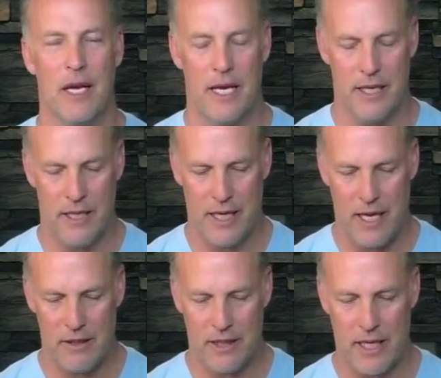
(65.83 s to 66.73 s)
and
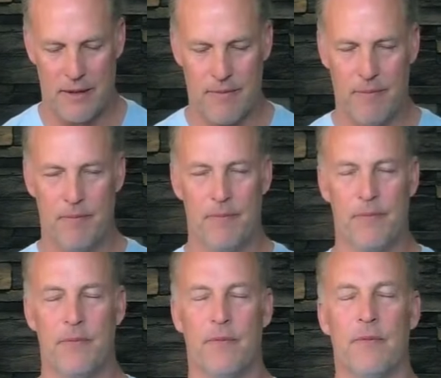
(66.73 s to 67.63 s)
inhale again.
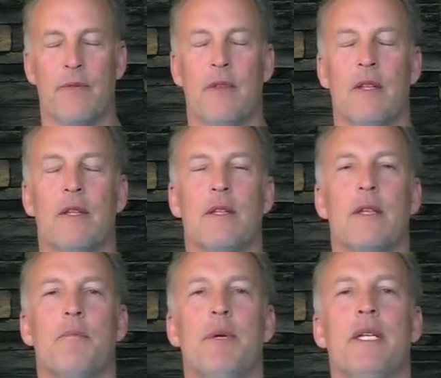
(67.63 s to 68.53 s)

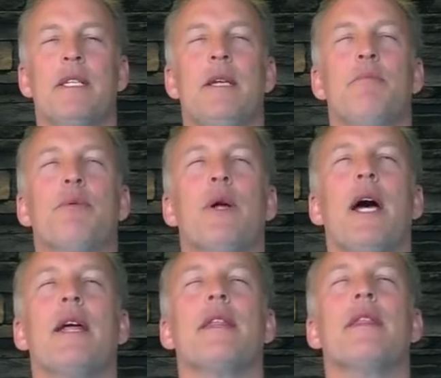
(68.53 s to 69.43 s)
Big deep
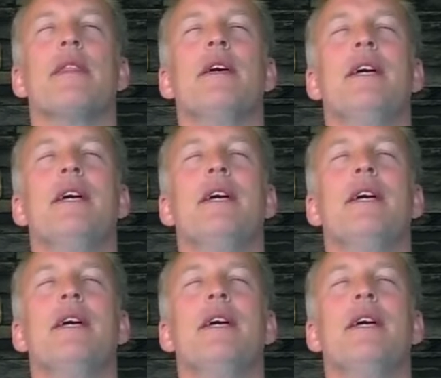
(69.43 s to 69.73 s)
breath.